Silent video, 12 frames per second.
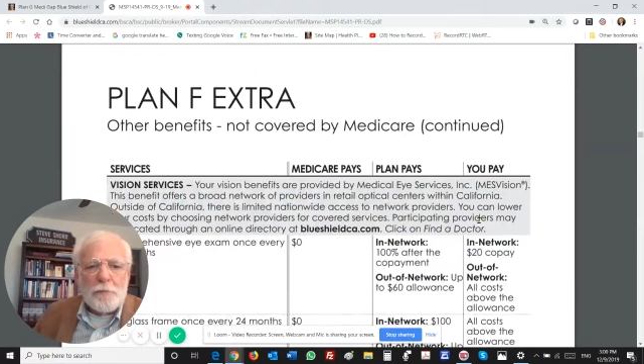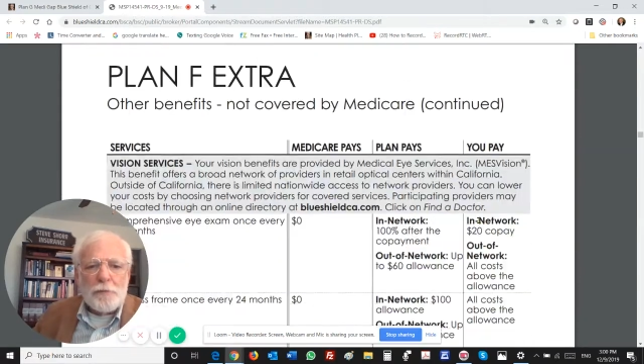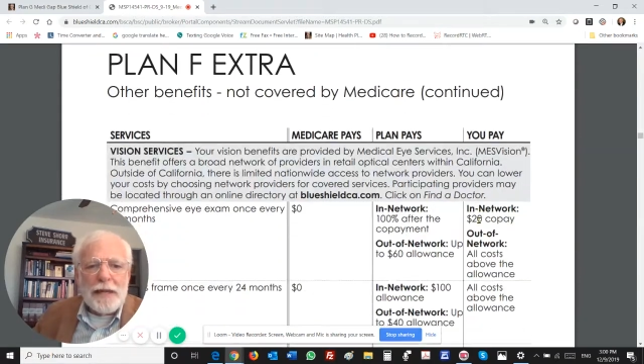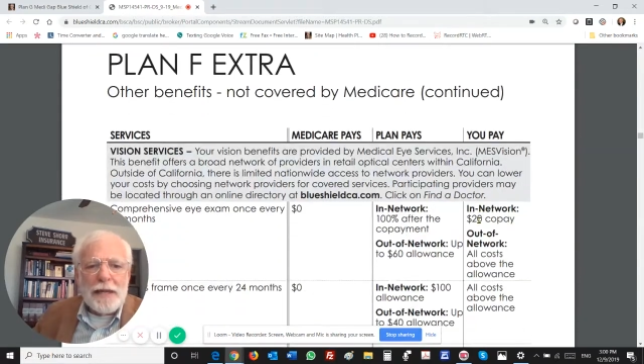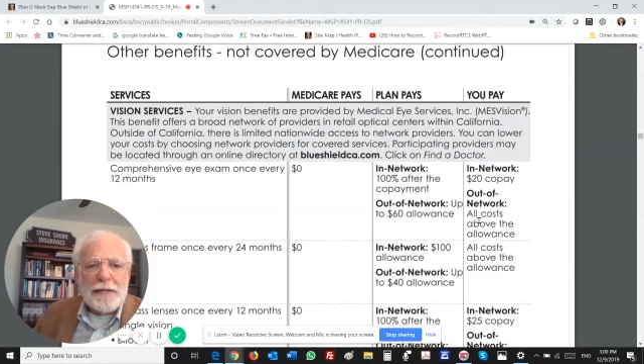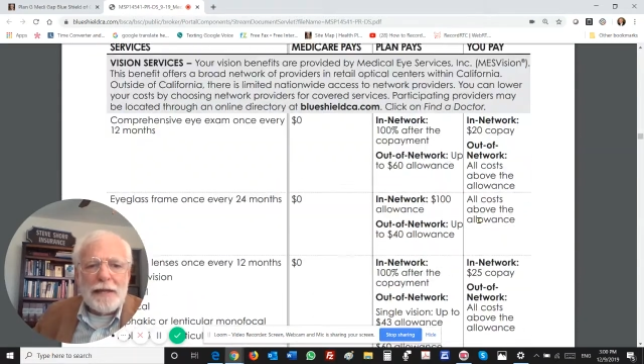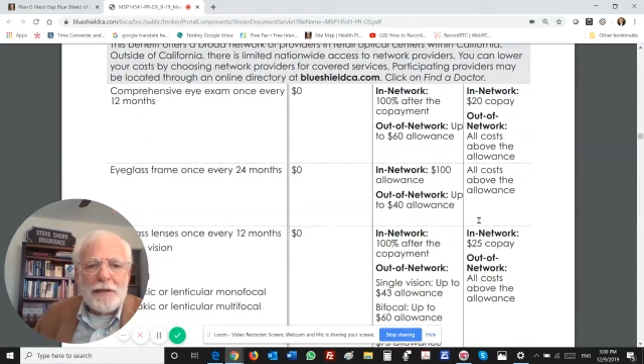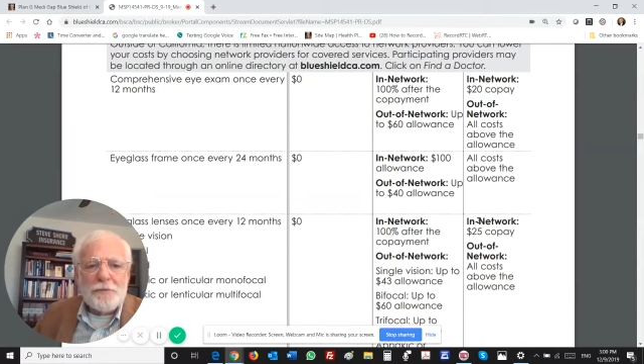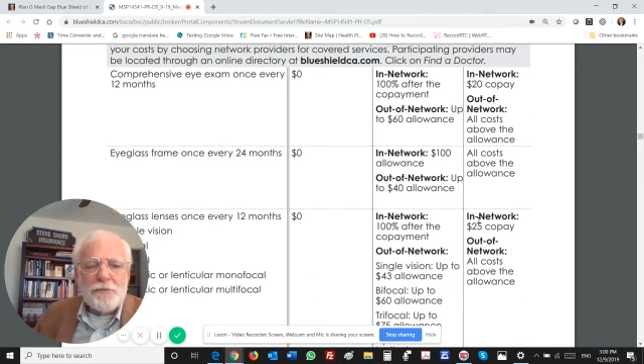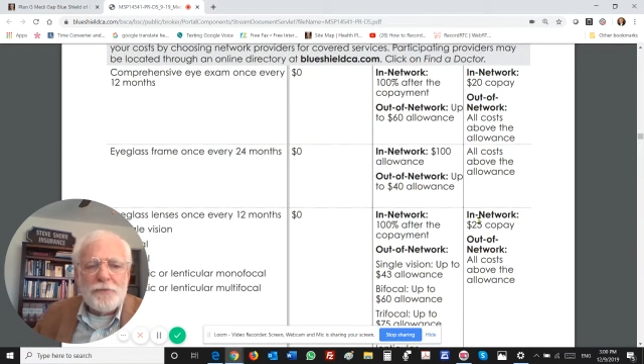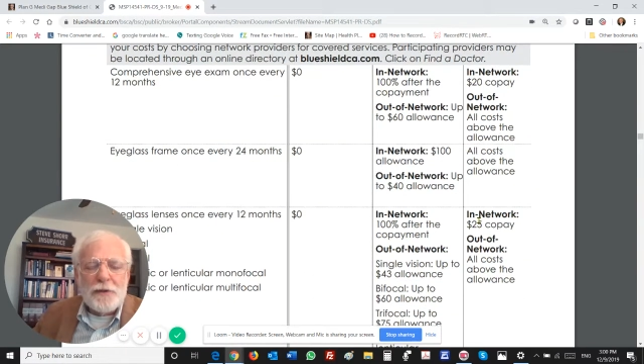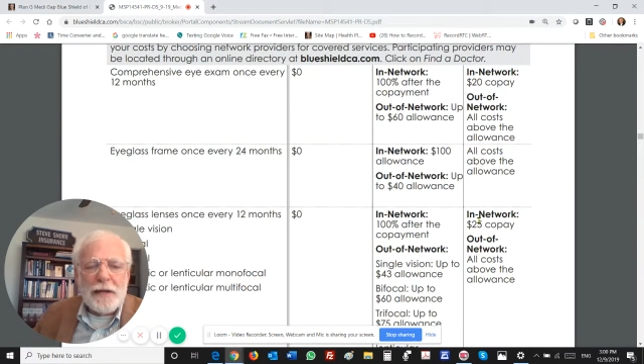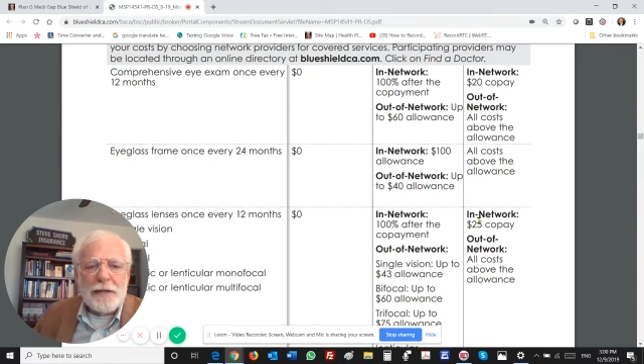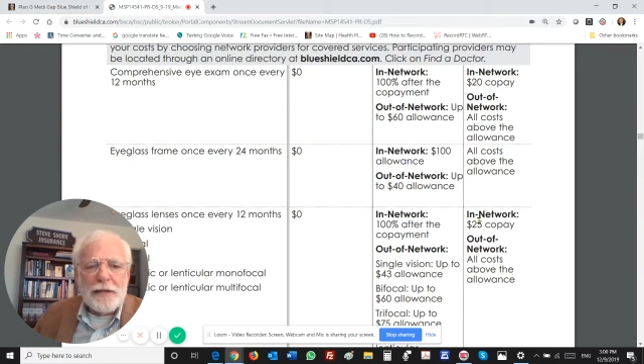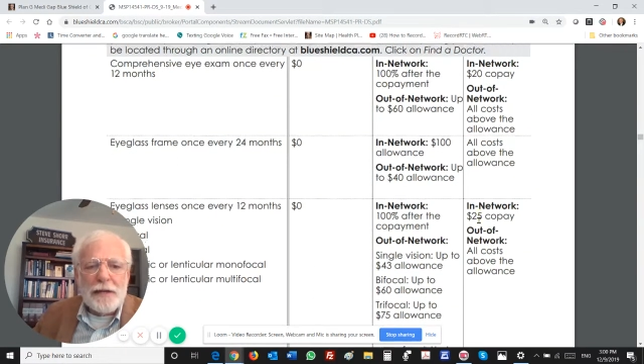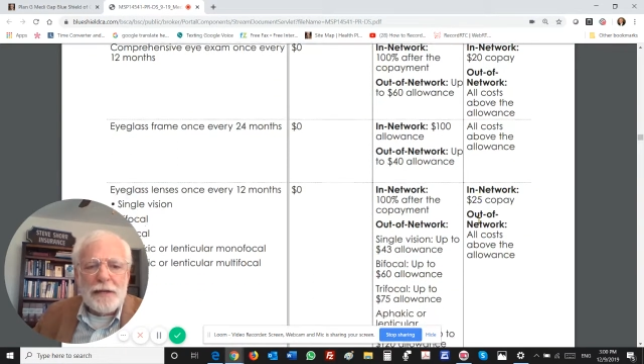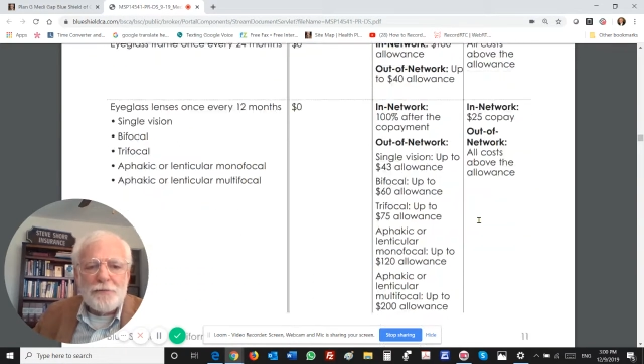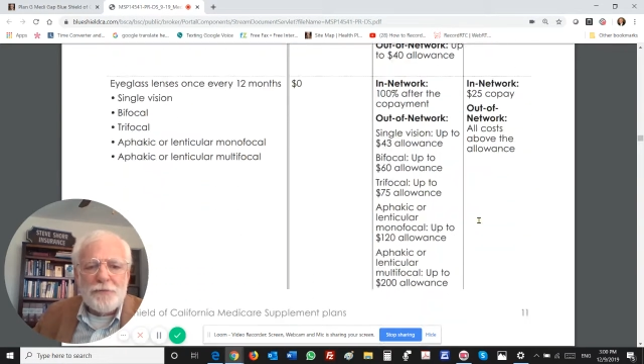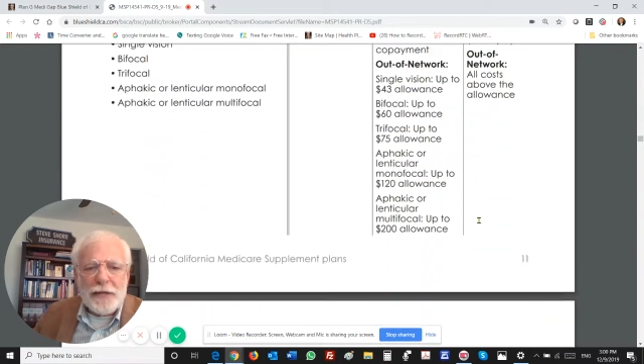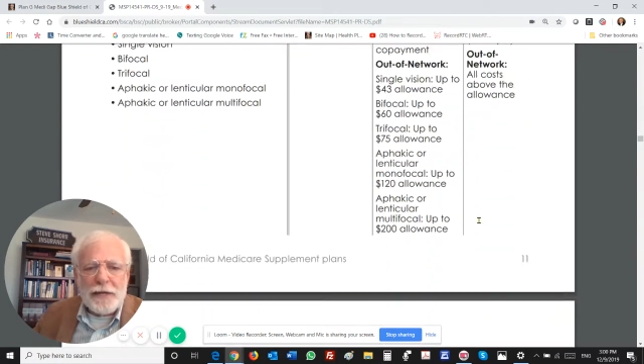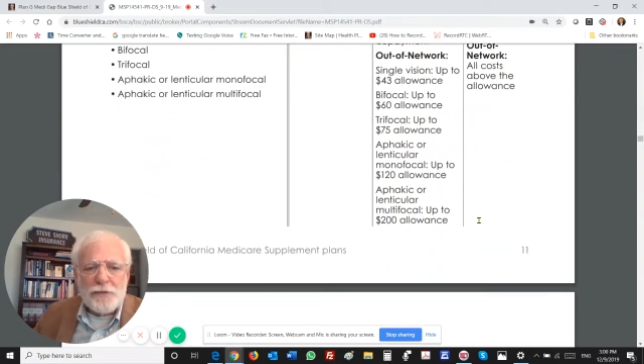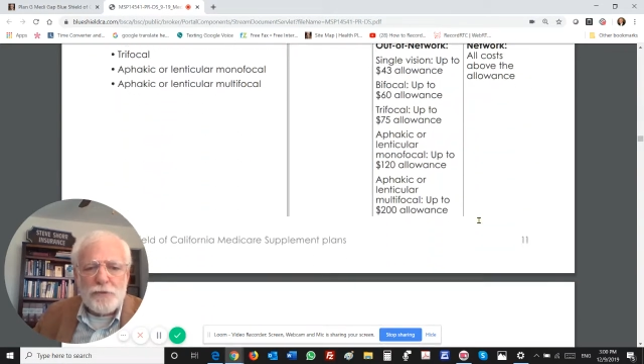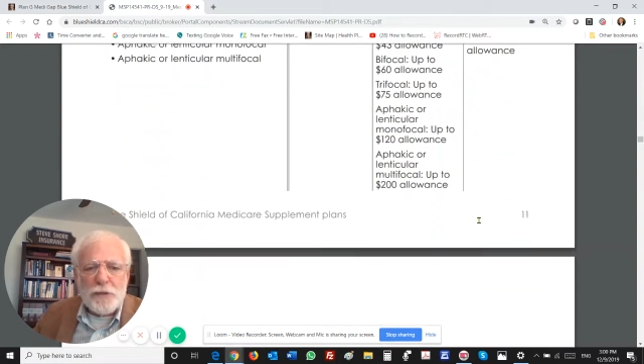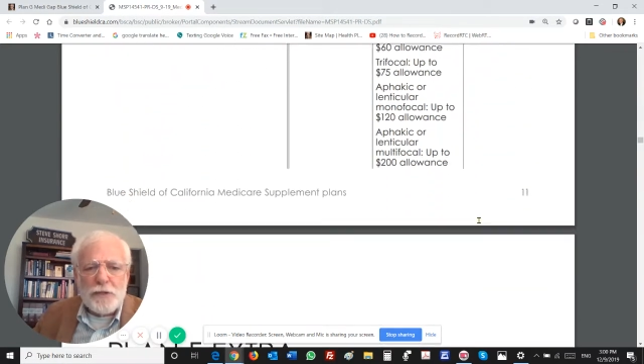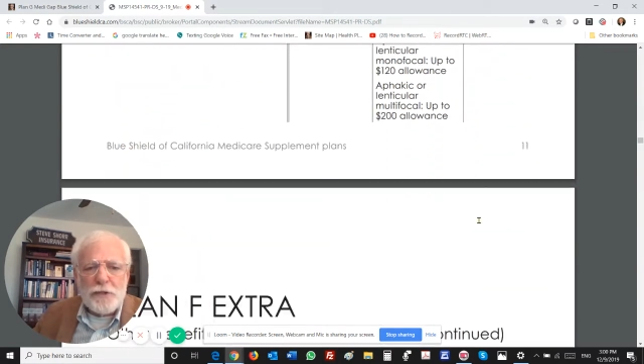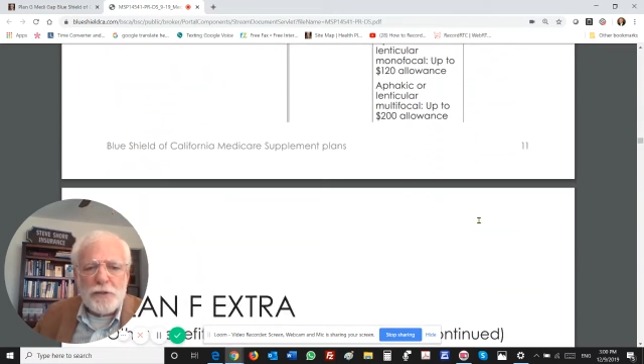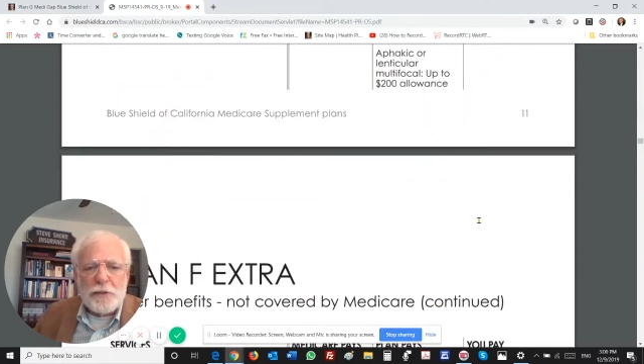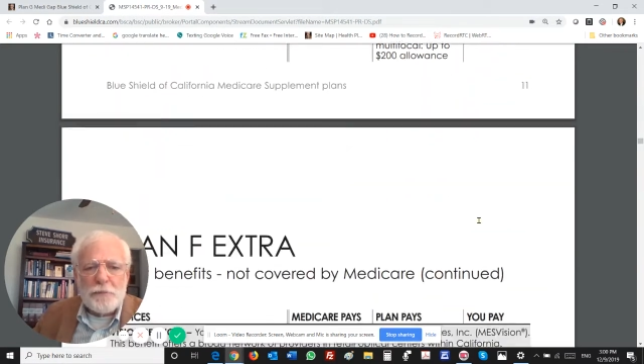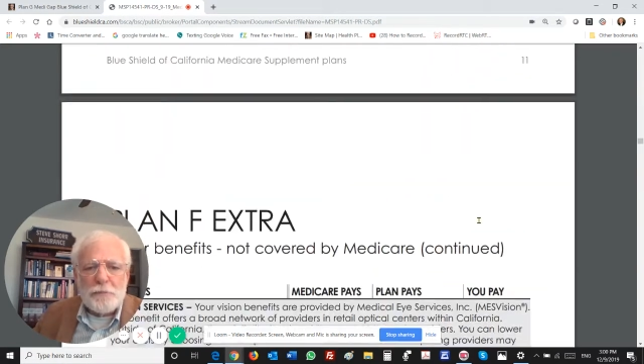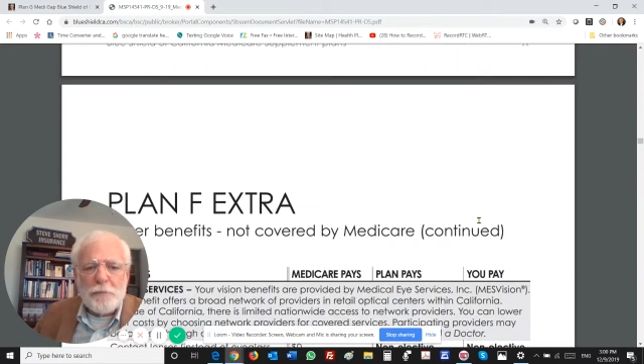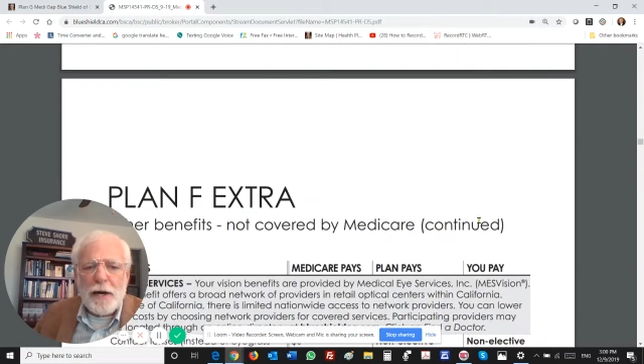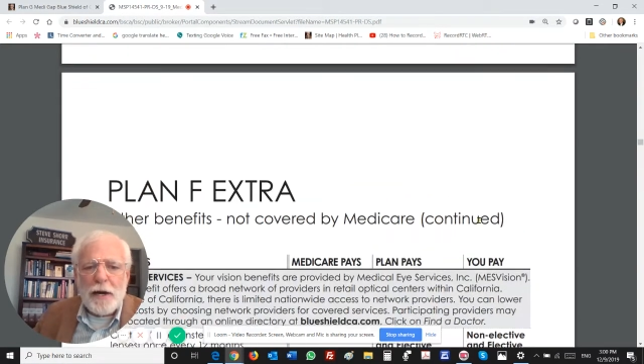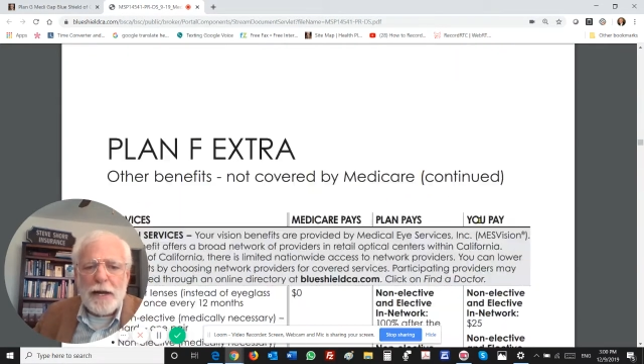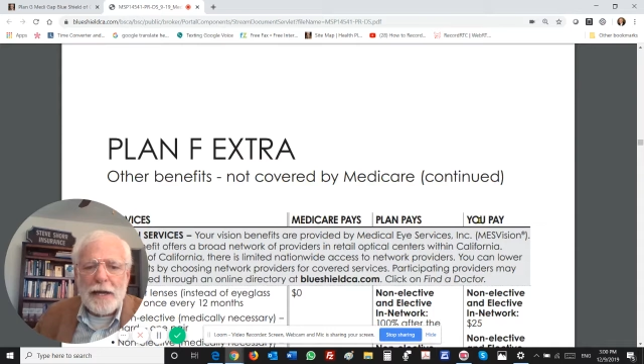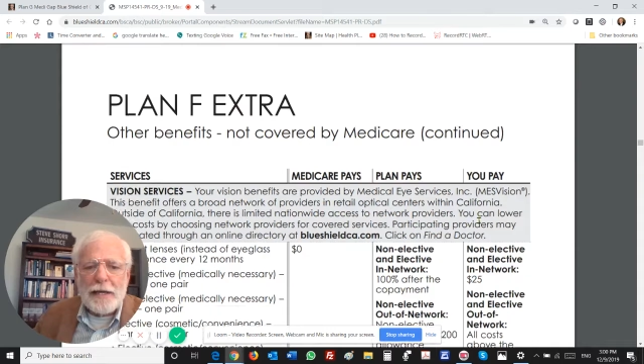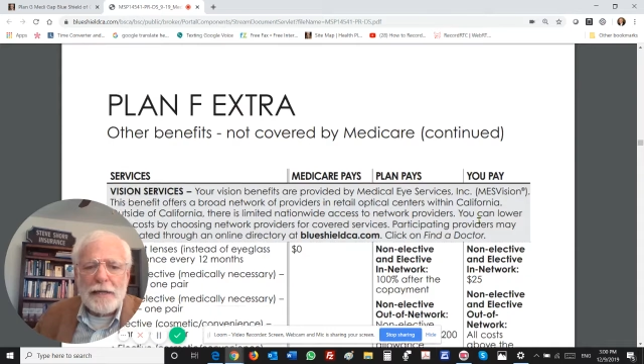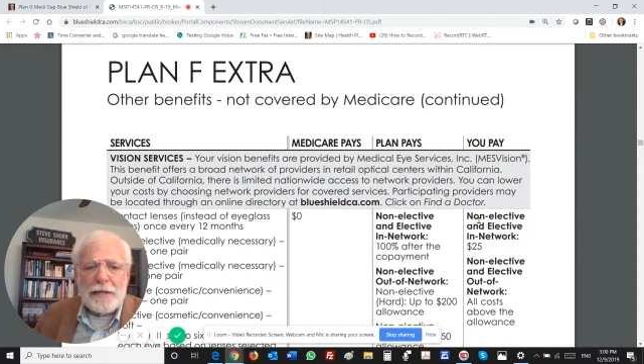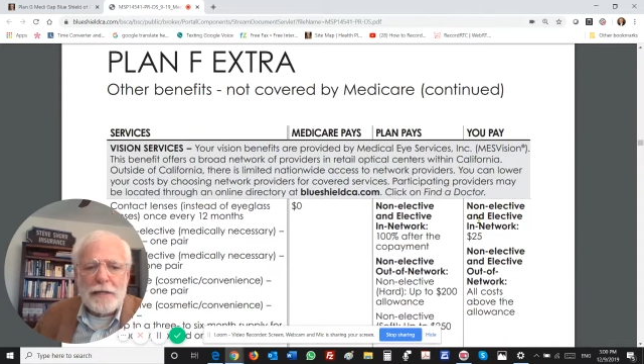Plan F and F Extra you can buy